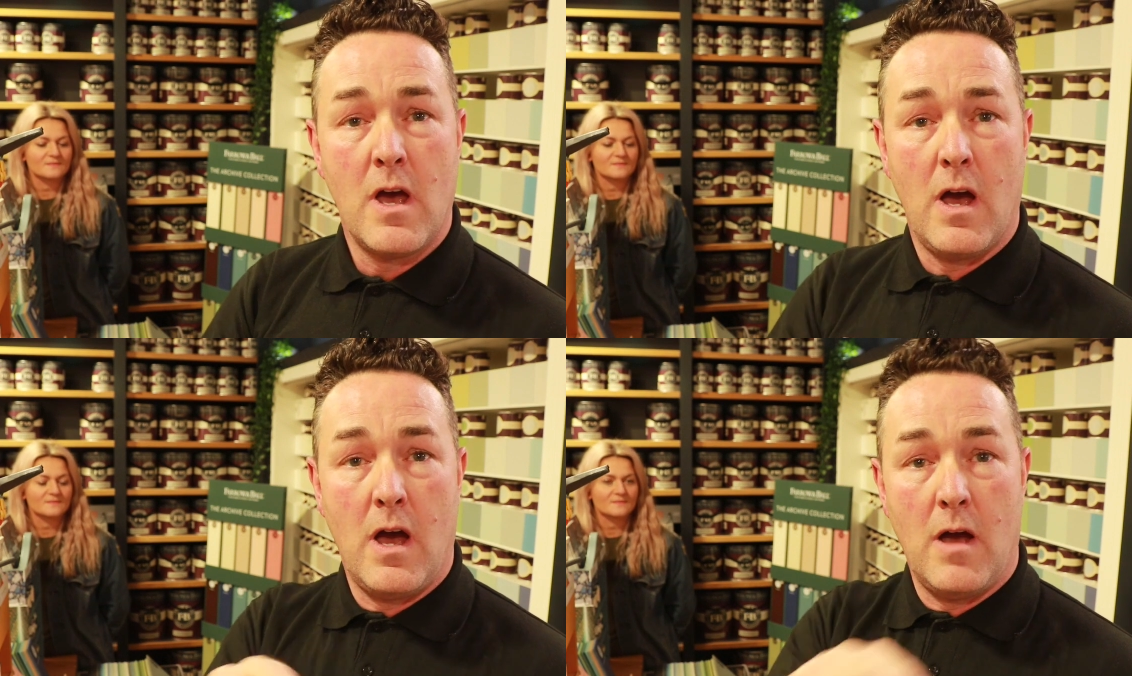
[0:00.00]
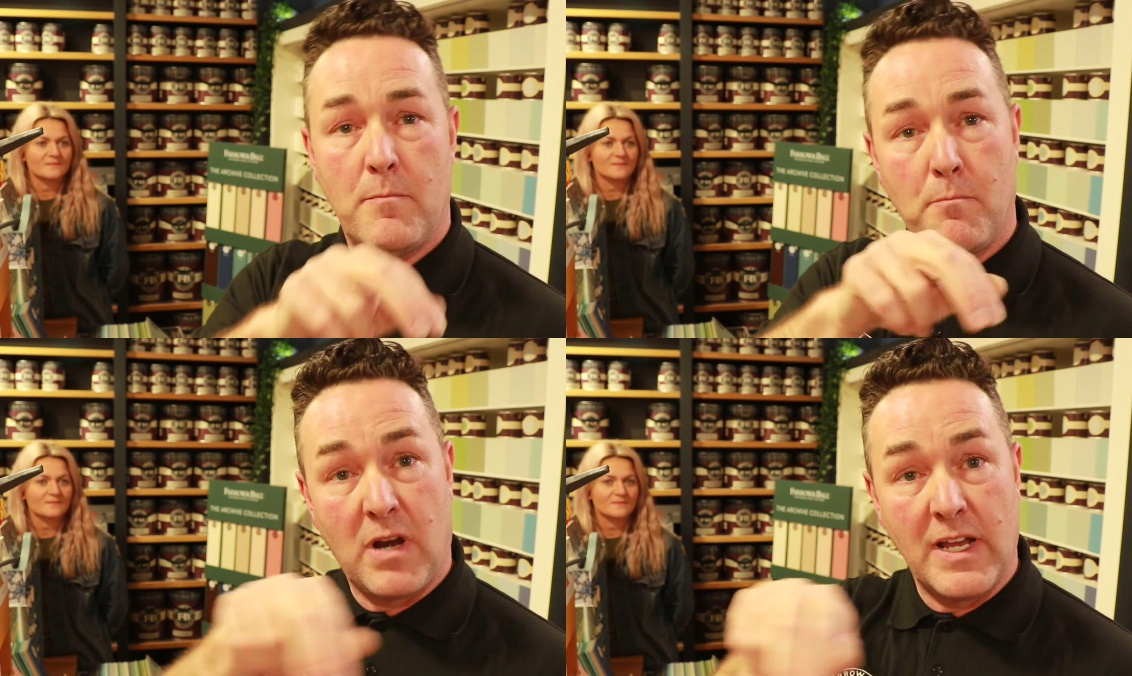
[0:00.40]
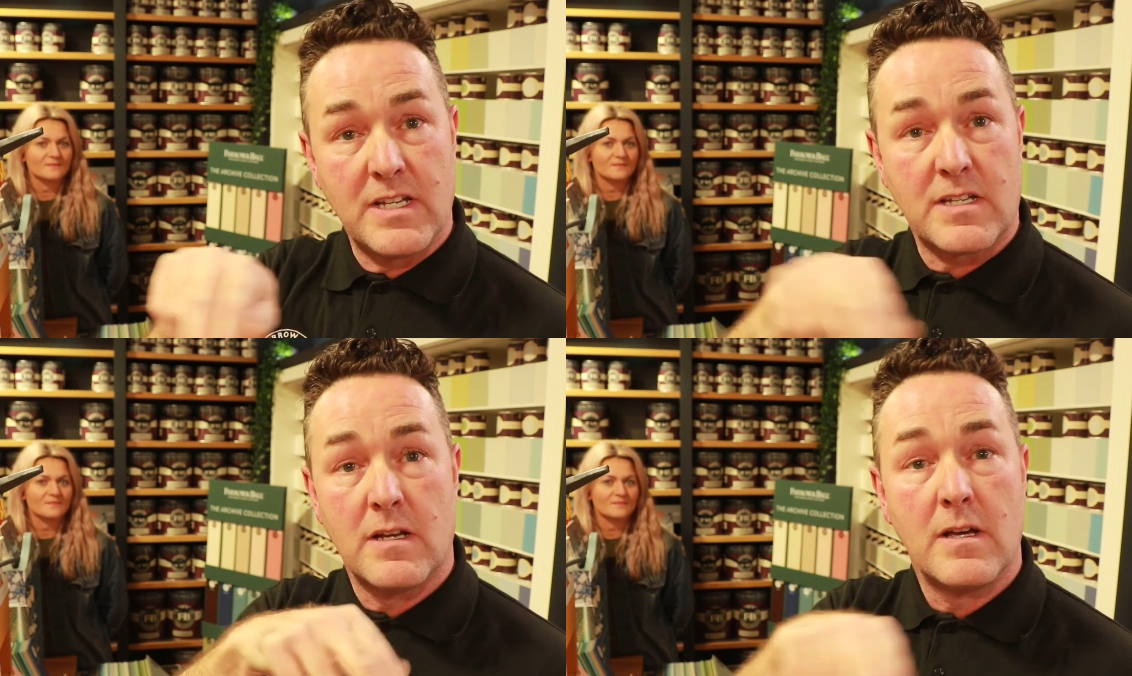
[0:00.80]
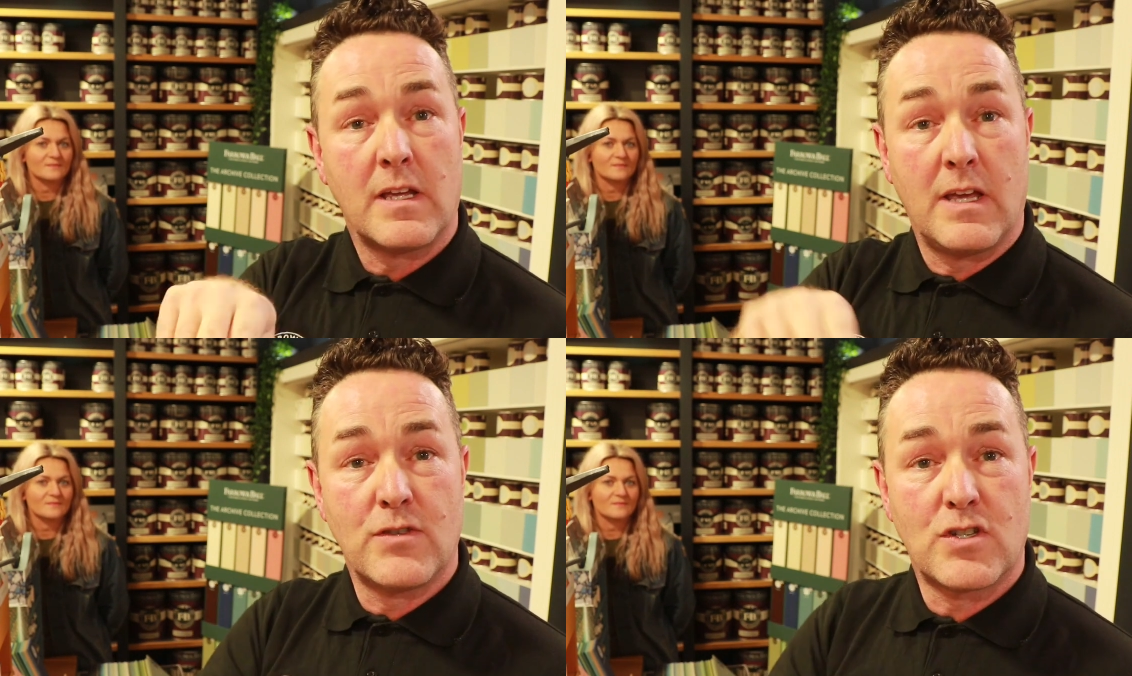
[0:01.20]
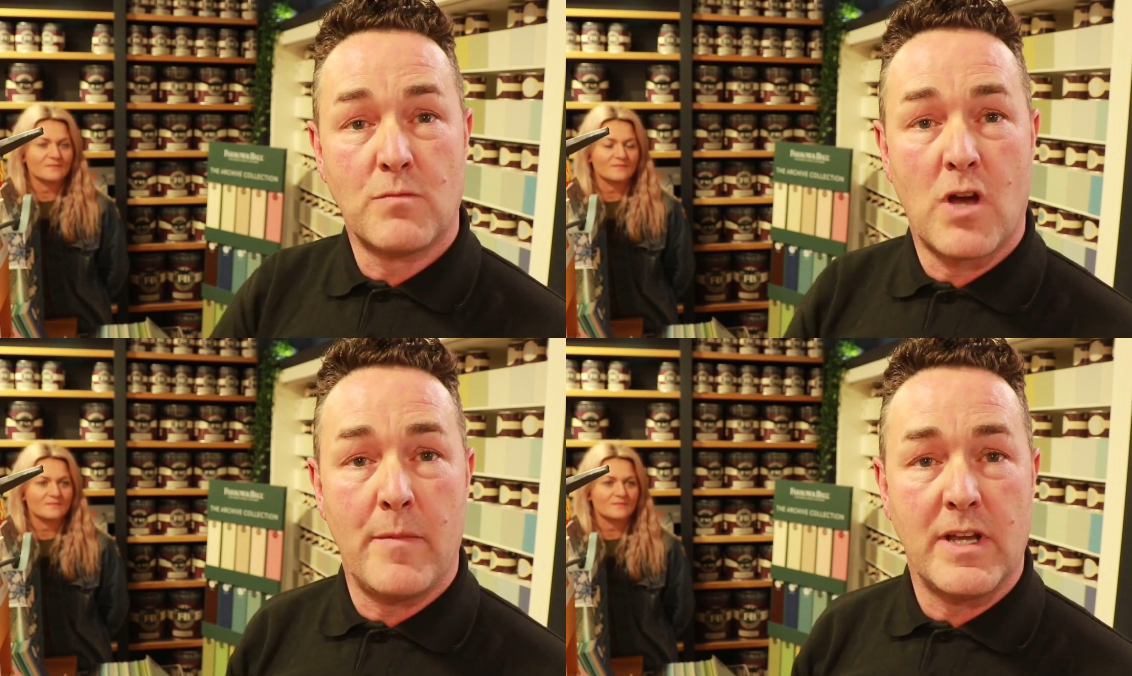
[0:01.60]
Speaker 1: uh, please give us some
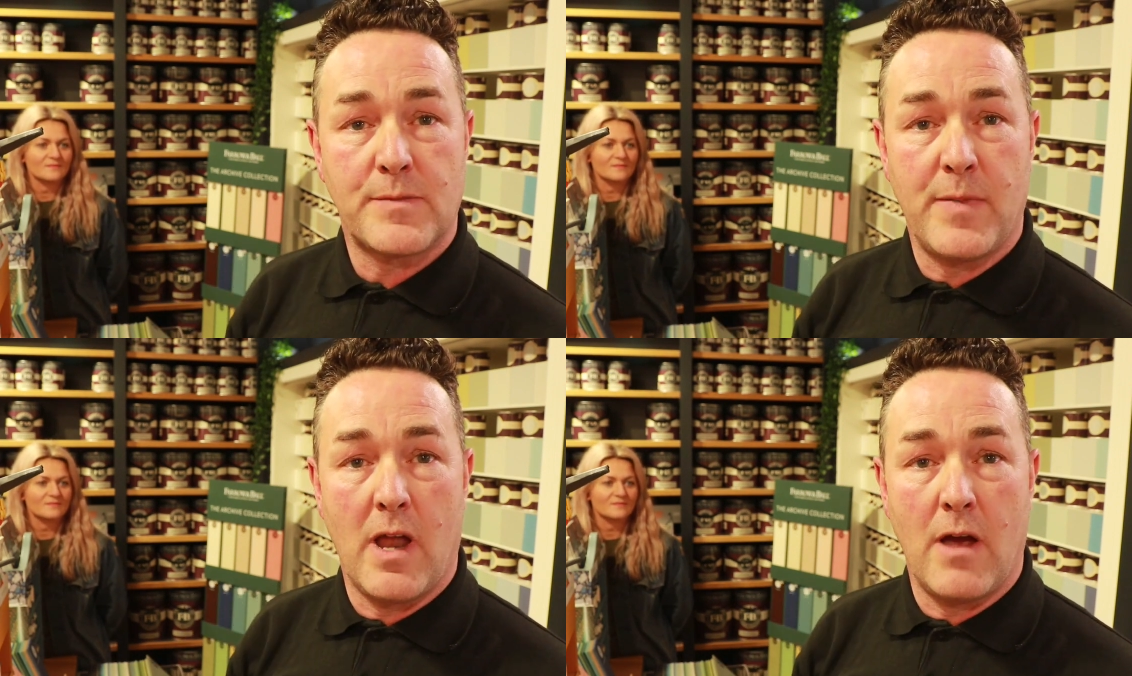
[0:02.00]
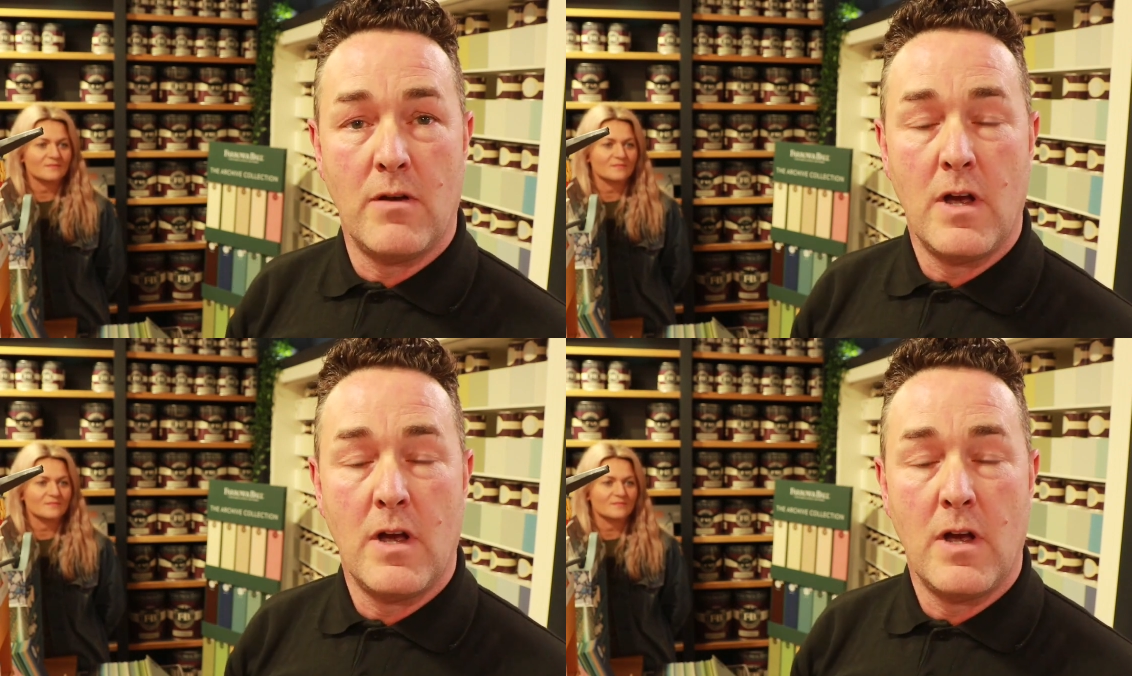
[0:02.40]
comments below.